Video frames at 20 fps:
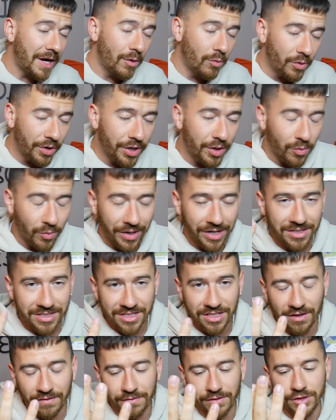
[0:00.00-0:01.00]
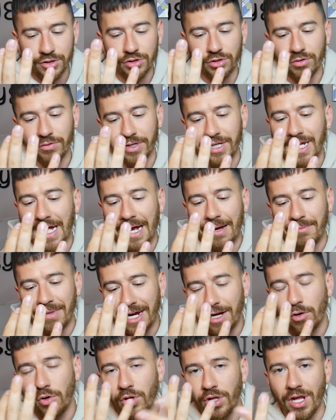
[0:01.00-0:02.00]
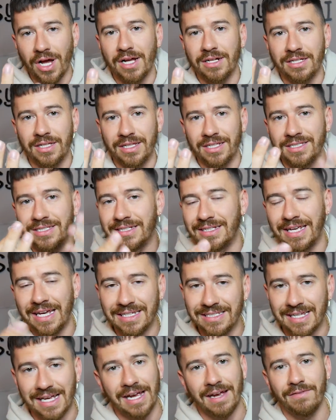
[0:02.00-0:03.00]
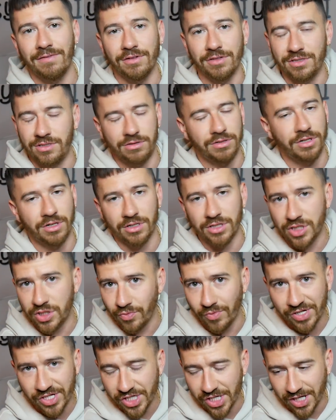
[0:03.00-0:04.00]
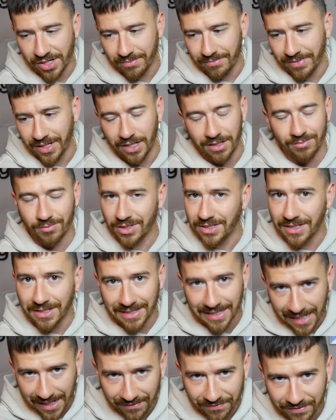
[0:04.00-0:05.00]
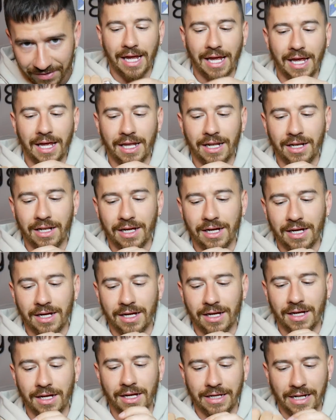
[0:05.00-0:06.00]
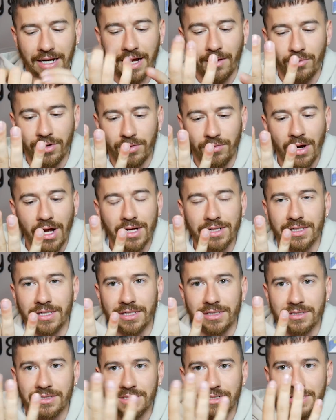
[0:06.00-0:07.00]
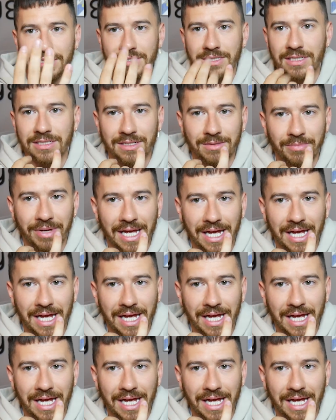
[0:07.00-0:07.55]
I were to wear silver jewelry, I might hold on to this in case I ever, you know, switch up, hit them with the left, and I would rock this. This isn't